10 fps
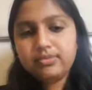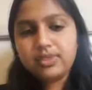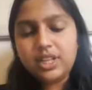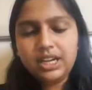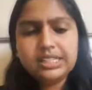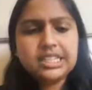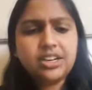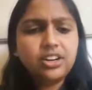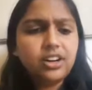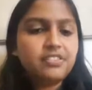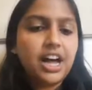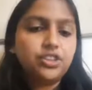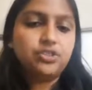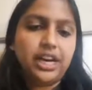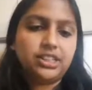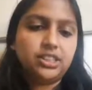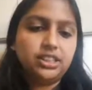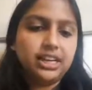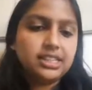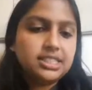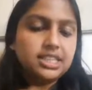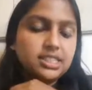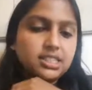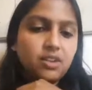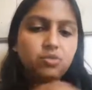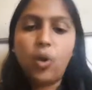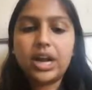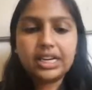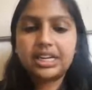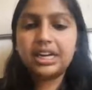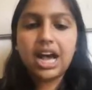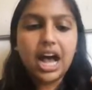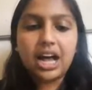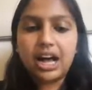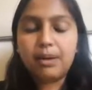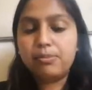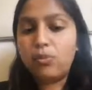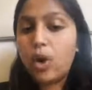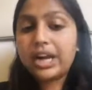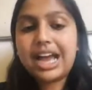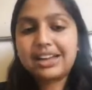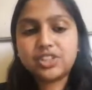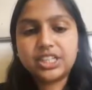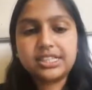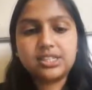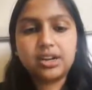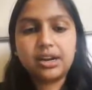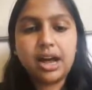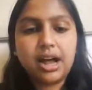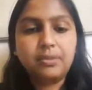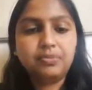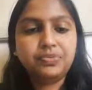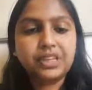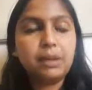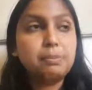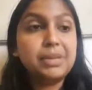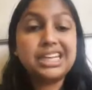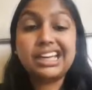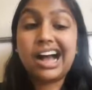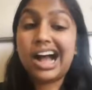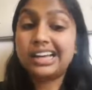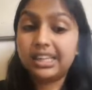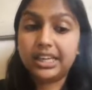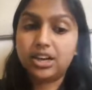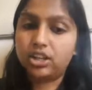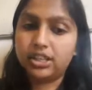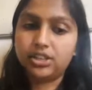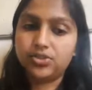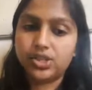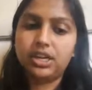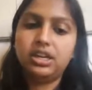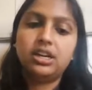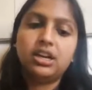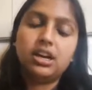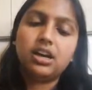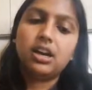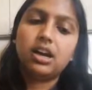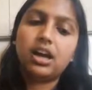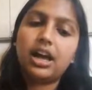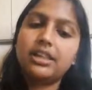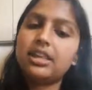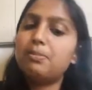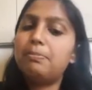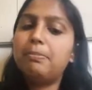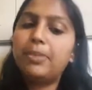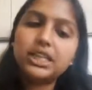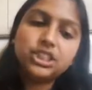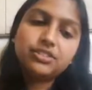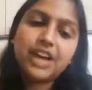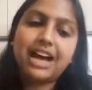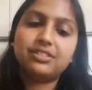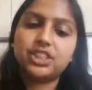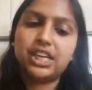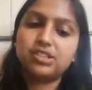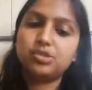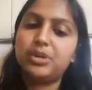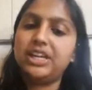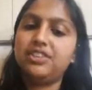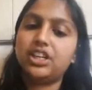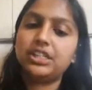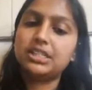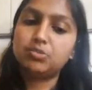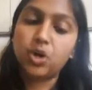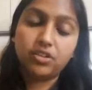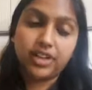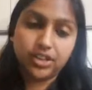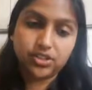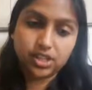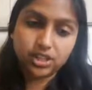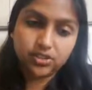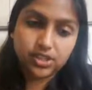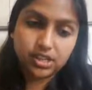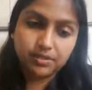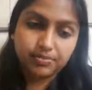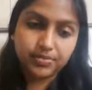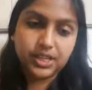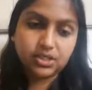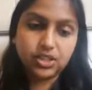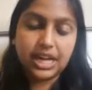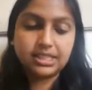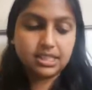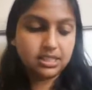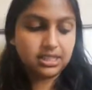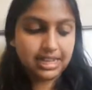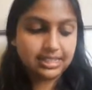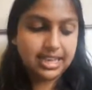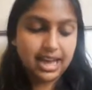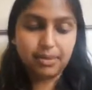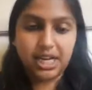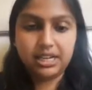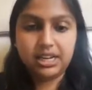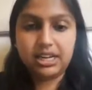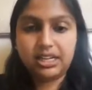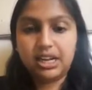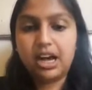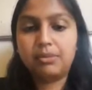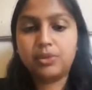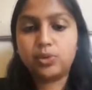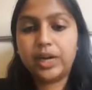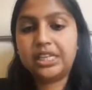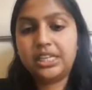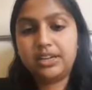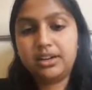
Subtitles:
Consider a value vector that consists of one advertiser bidding highly on the user, and then a bunch of advertisers bidding very small values on the user. So that's gamma written here.